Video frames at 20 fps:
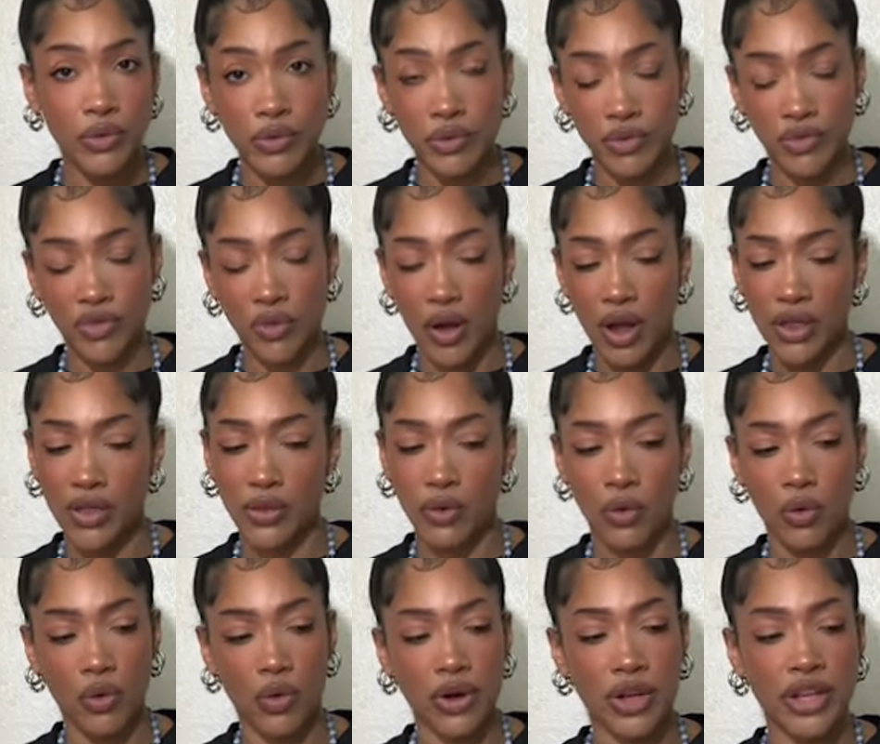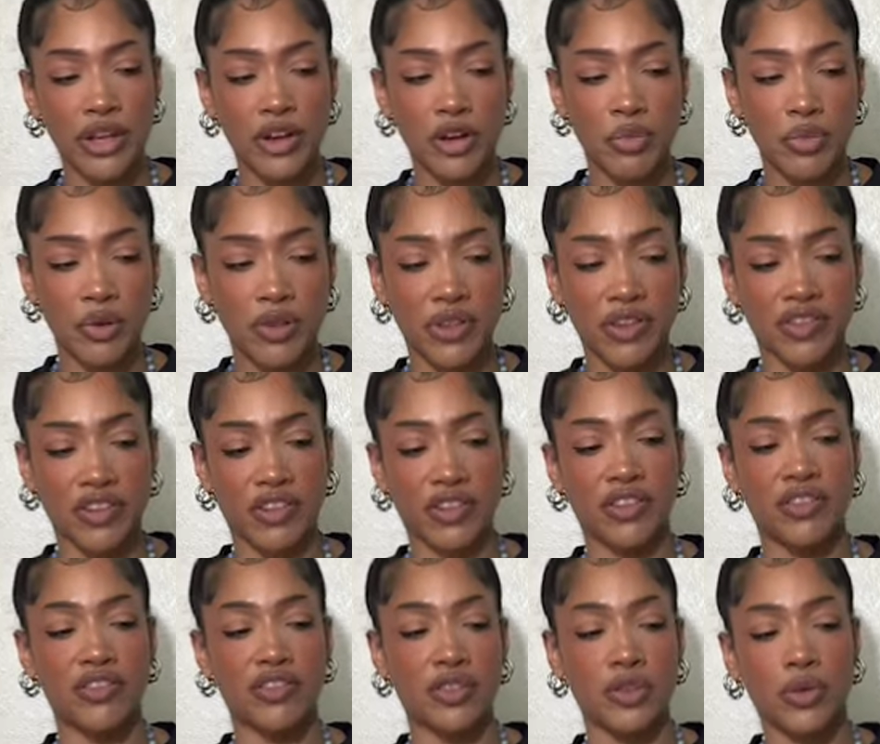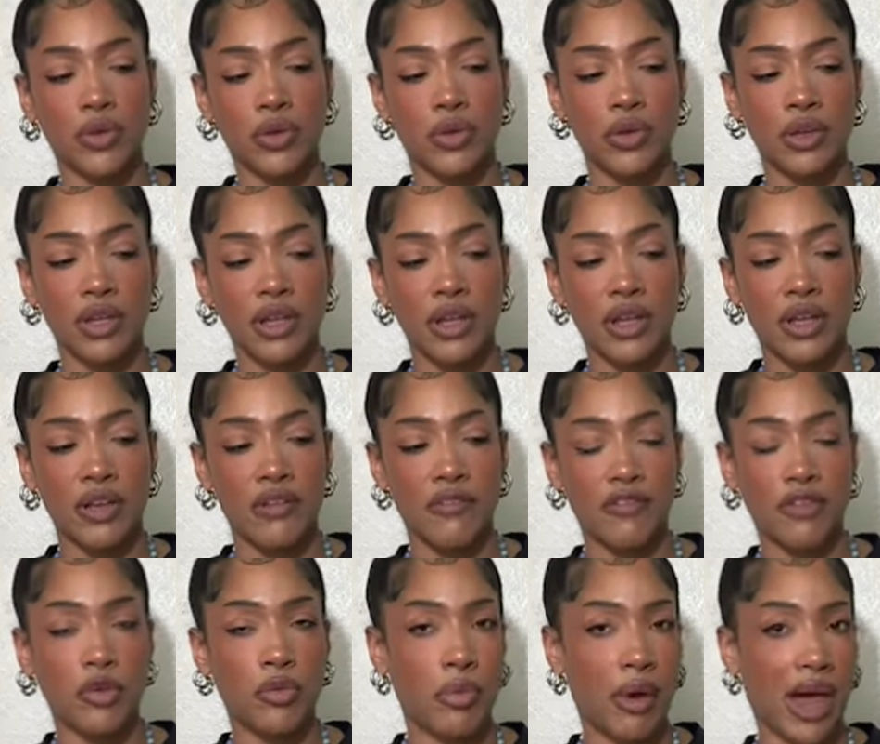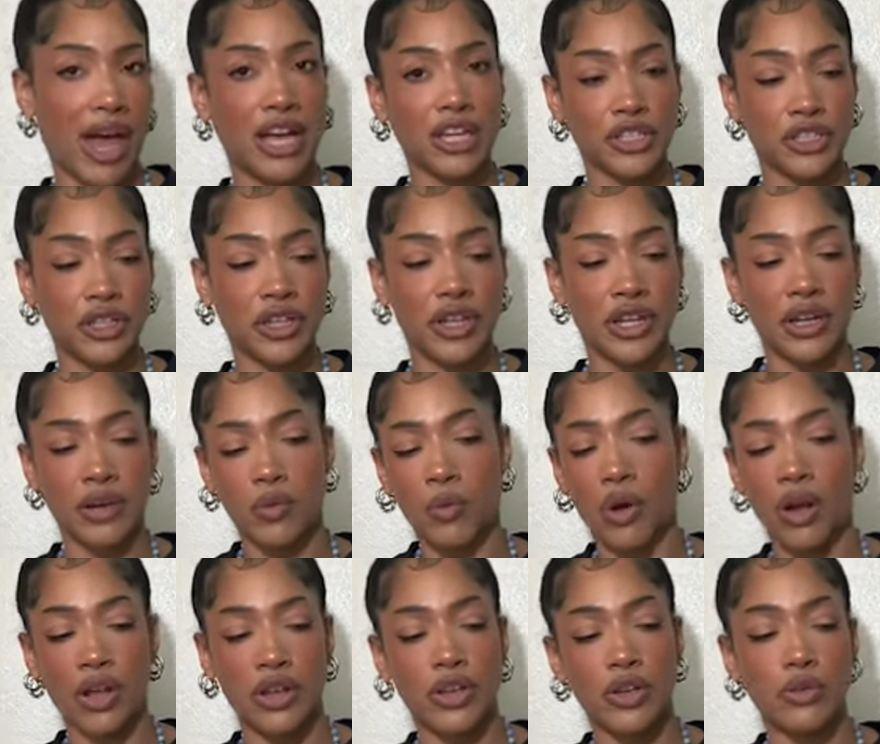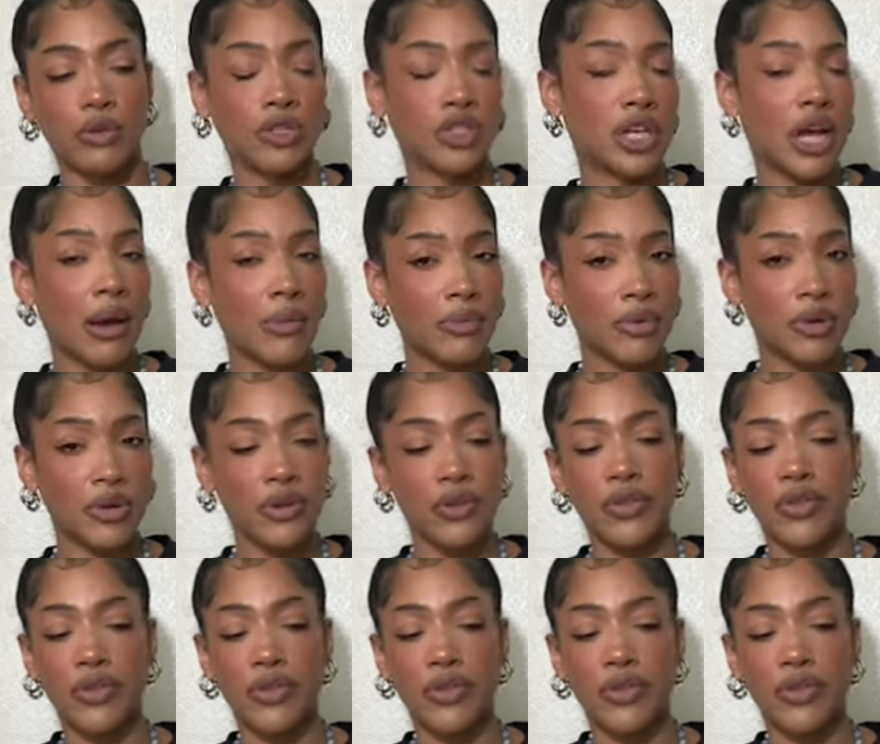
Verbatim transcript: So either or here, but it's like they still feel passionate and want a new chapter.